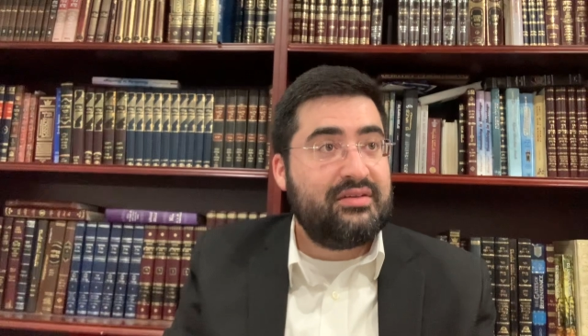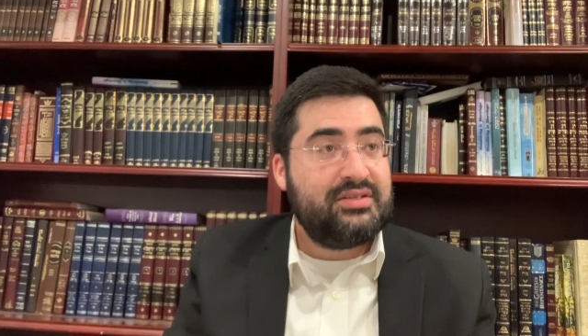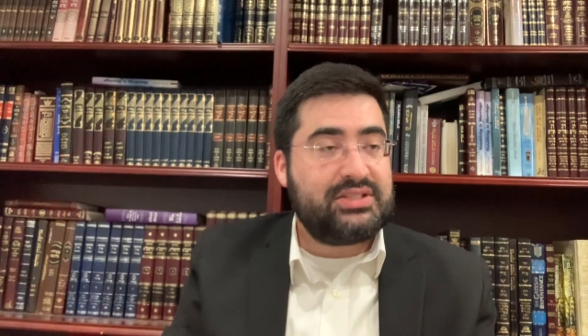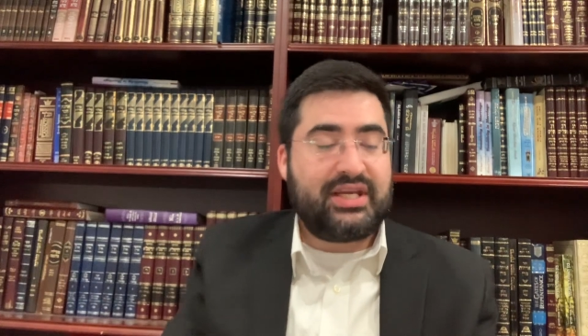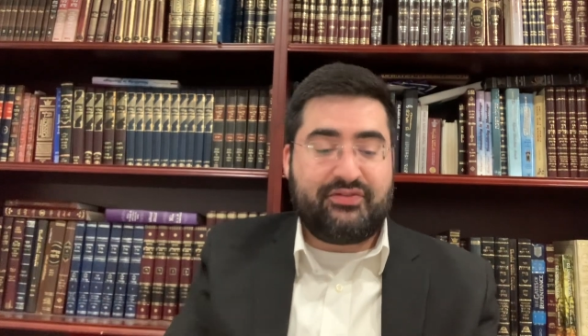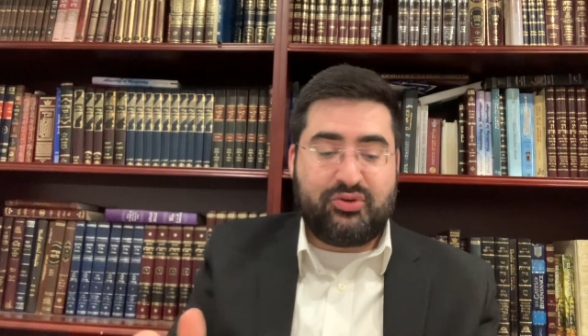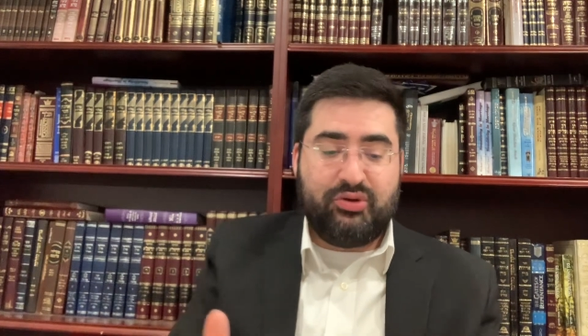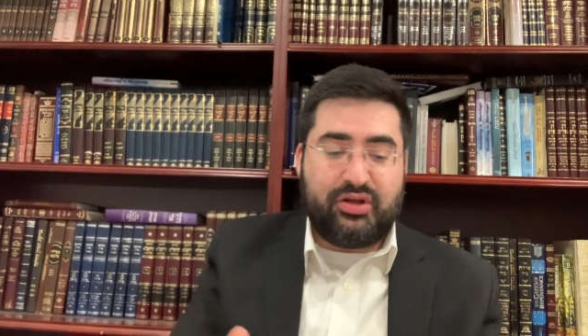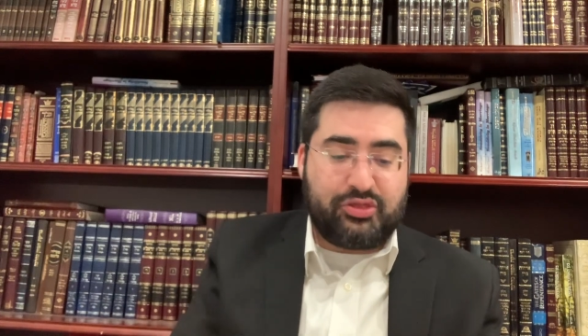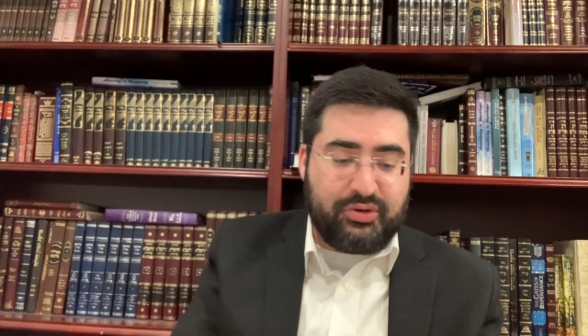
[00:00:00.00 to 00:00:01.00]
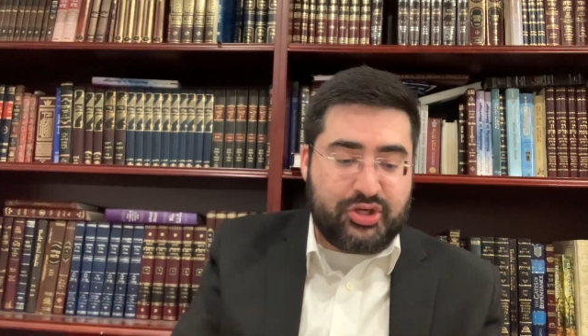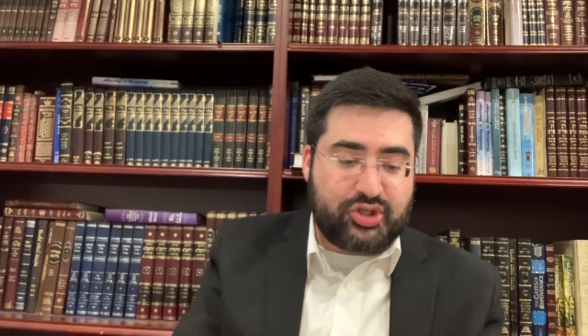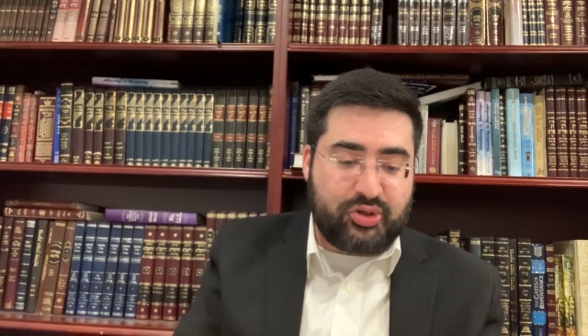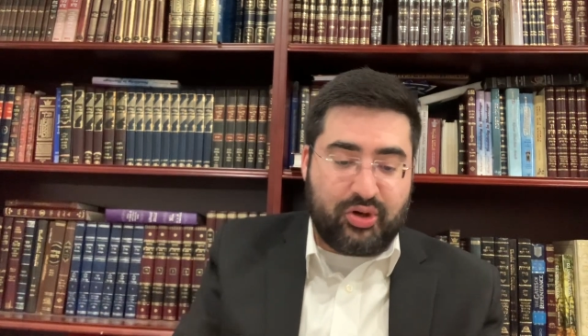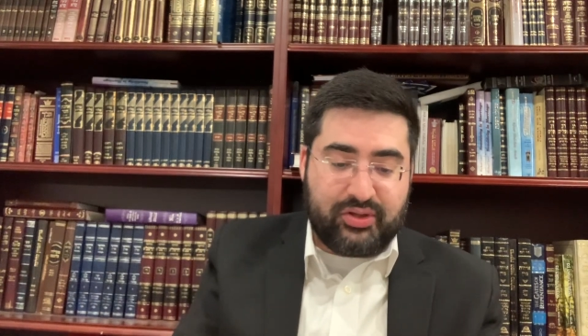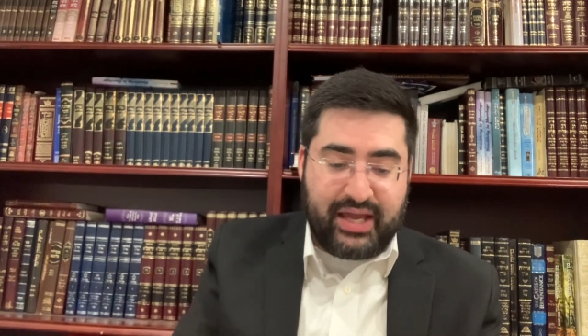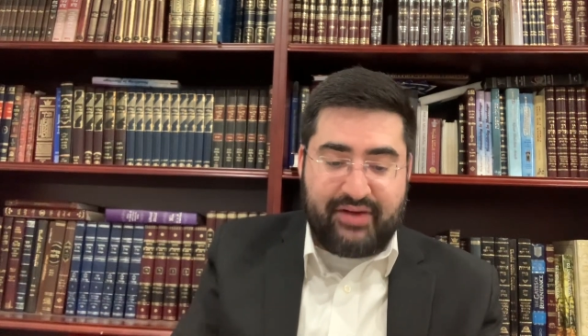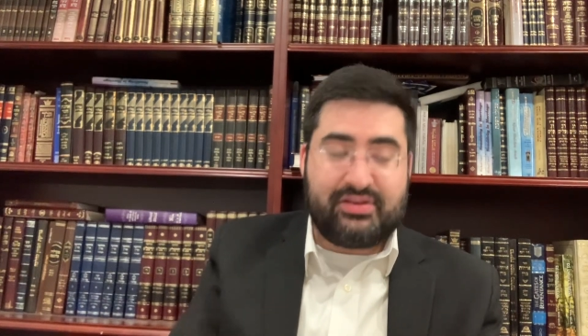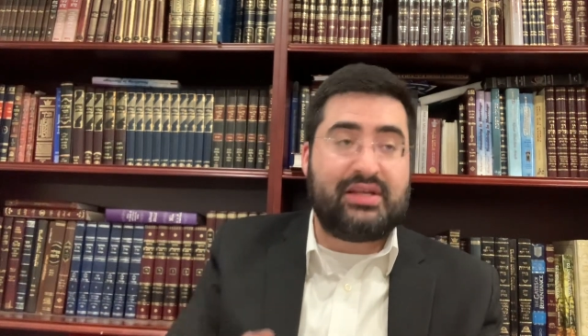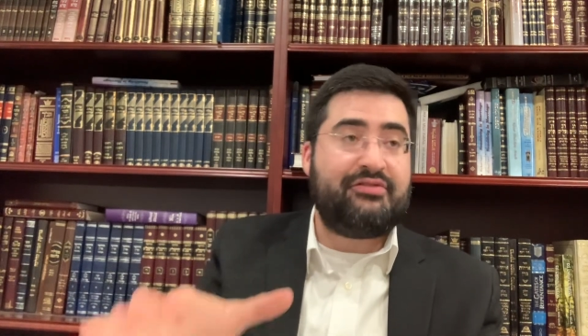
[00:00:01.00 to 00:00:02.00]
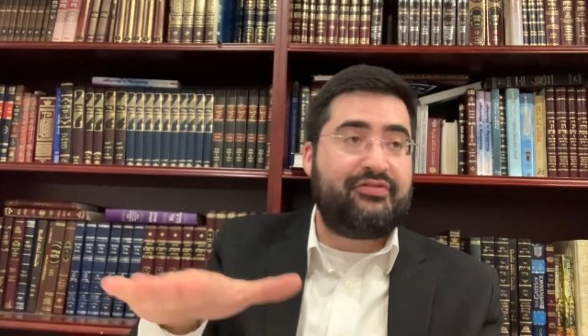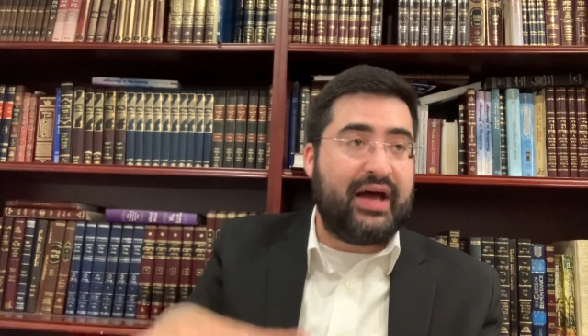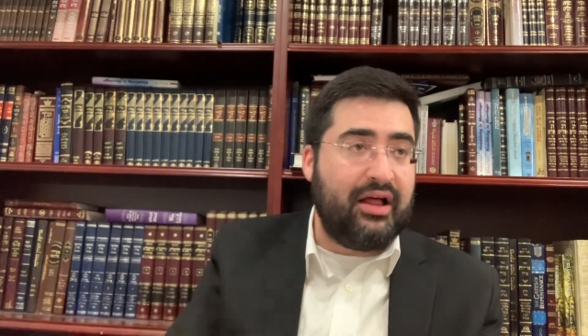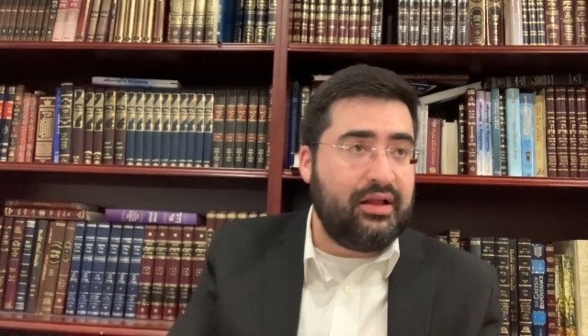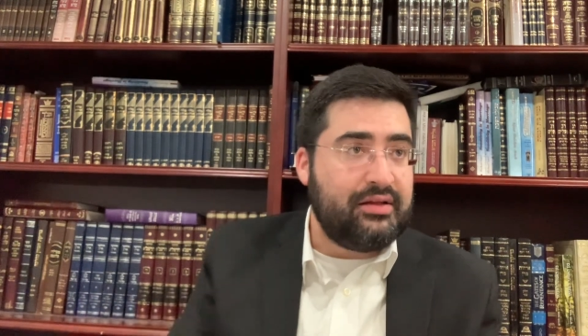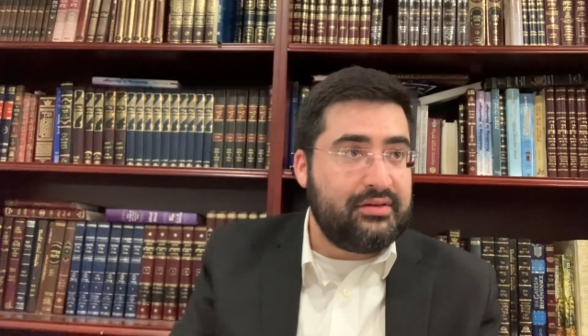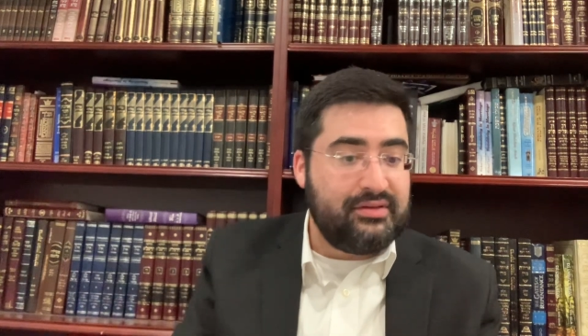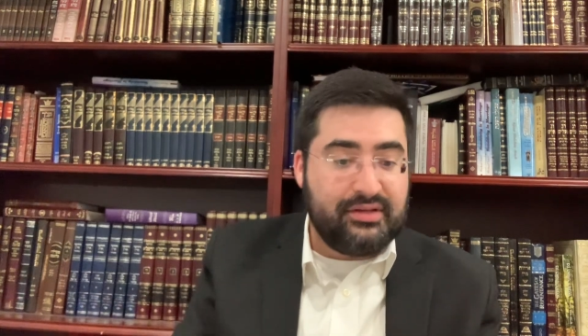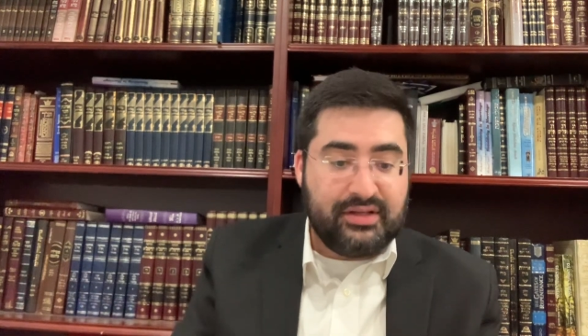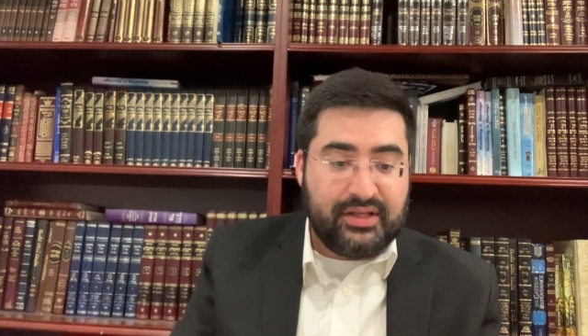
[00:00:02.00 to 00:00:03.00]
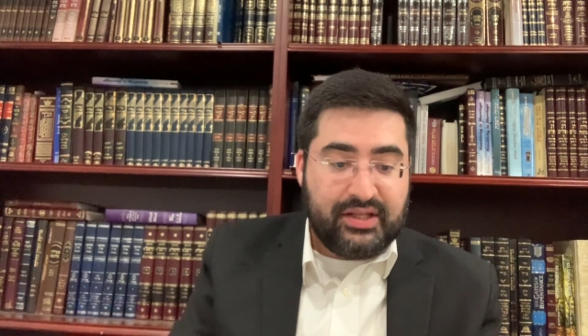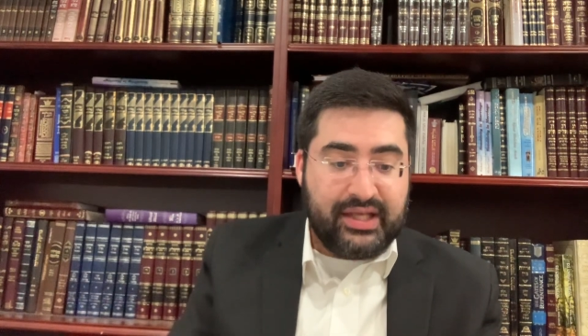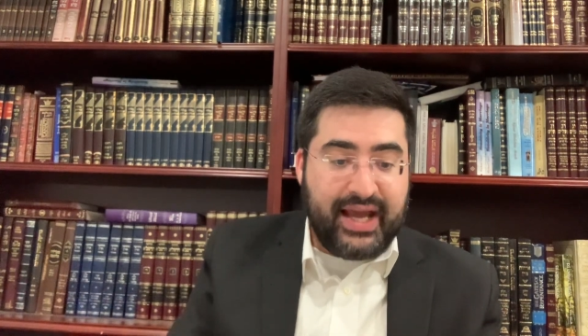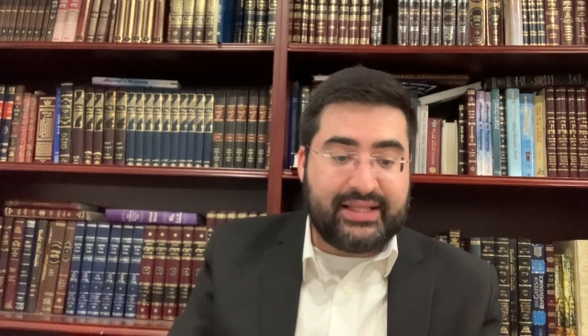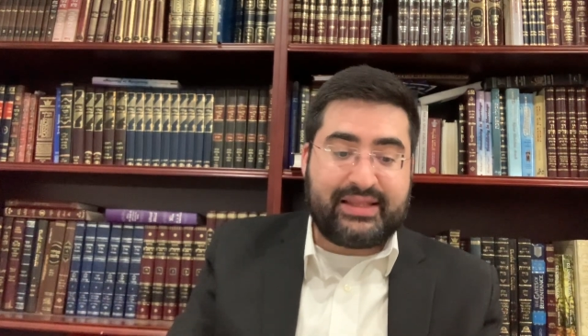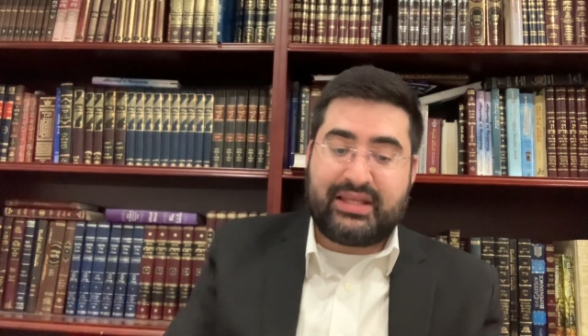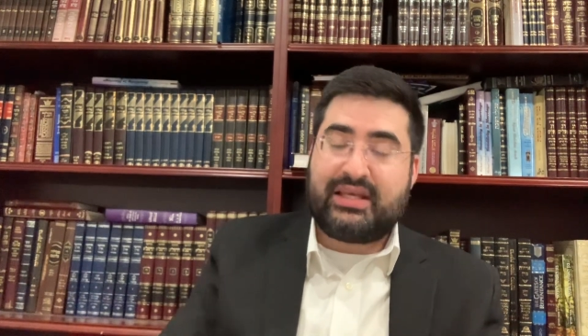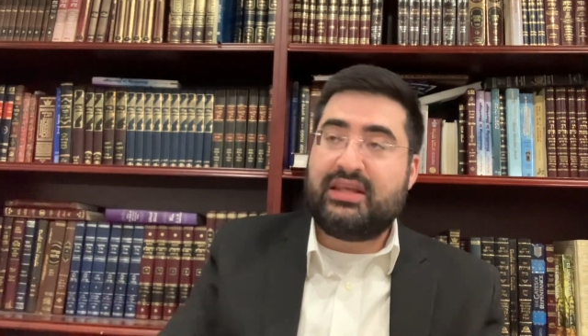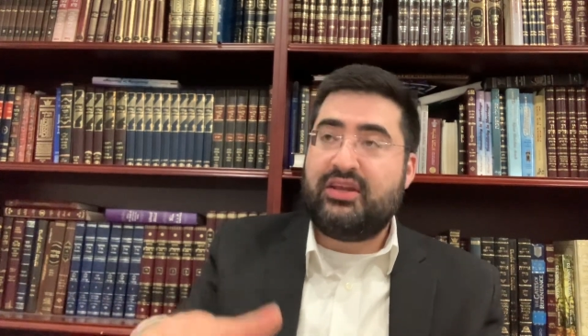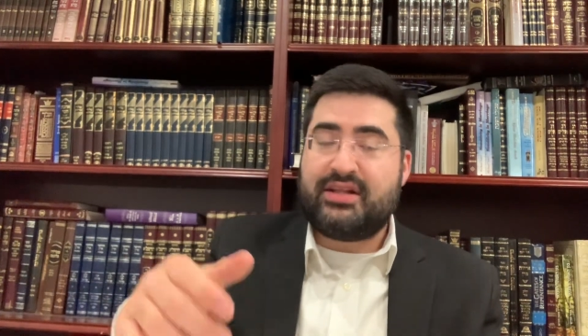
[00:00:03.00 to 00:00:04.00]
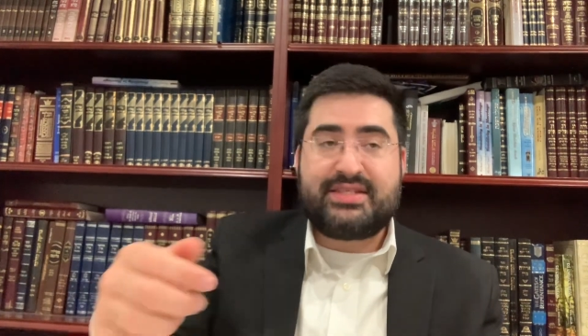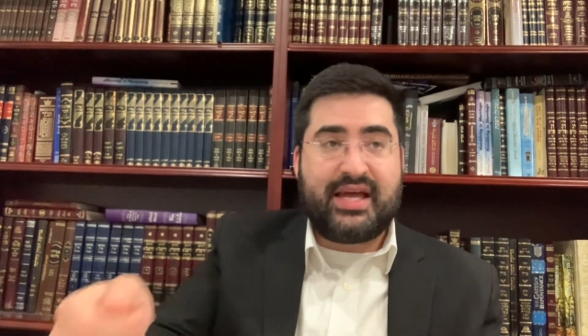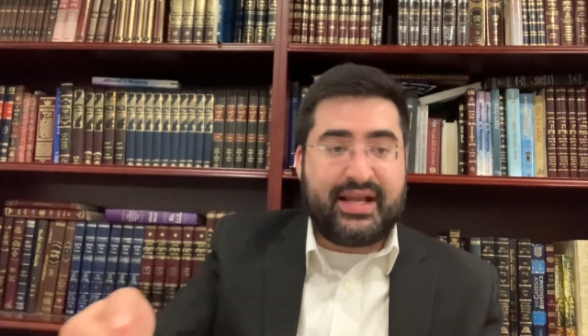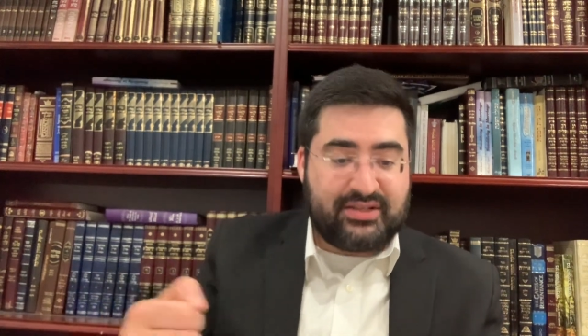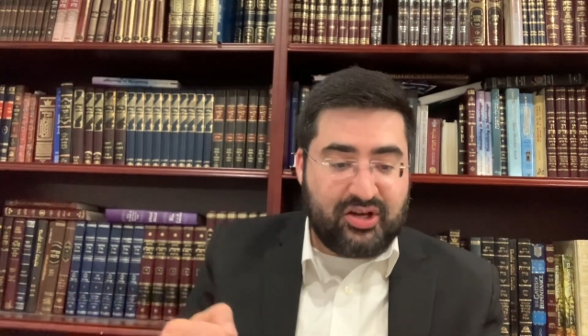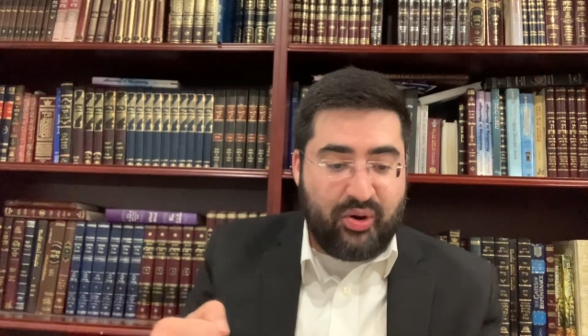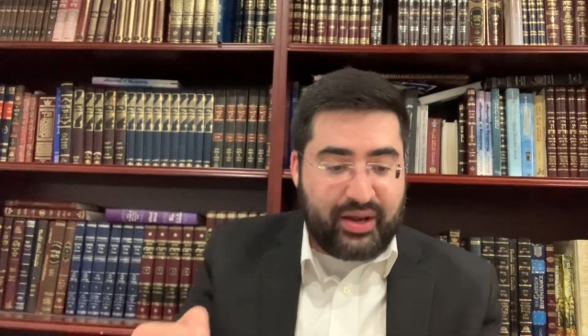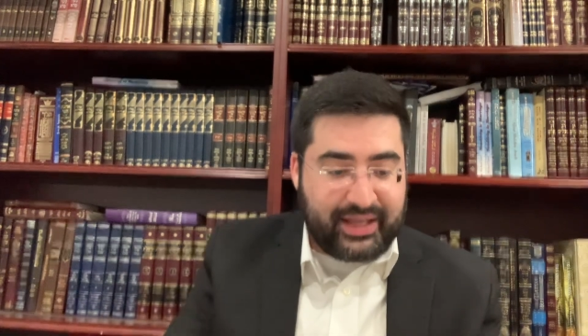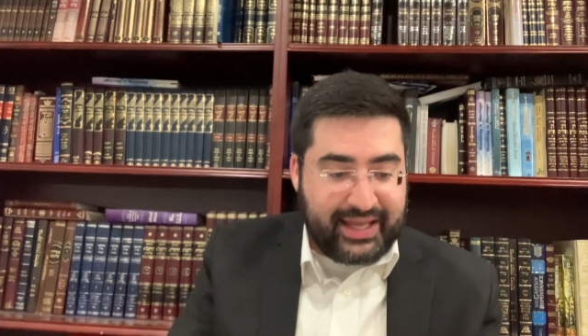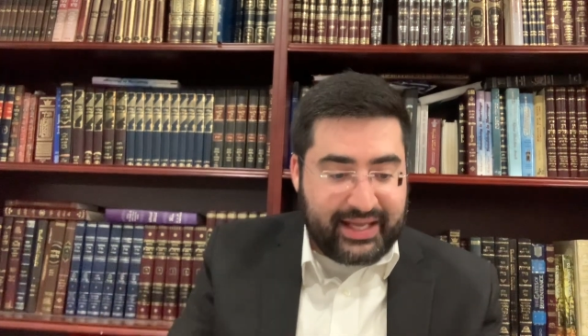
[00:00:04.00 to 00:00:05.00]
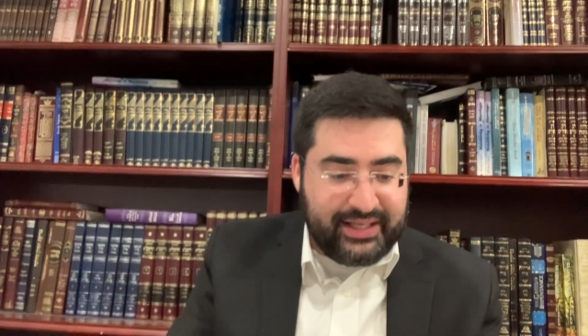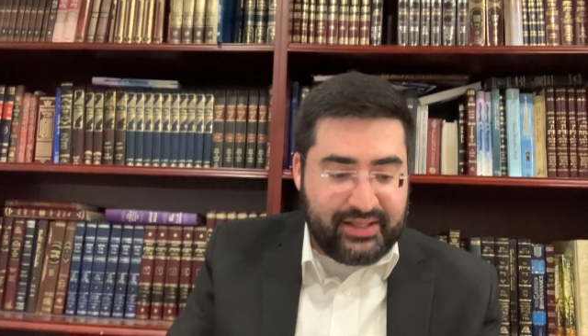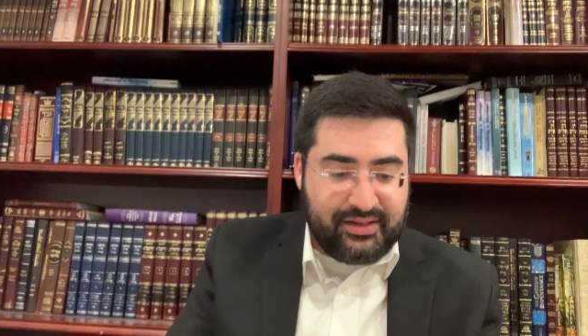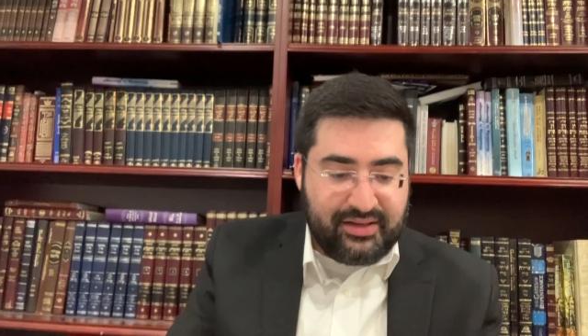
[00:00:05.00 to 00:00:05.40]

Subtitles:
So you have 3 Lashonot. You have it that it fell, you had the yatzah, you have to go out and get it,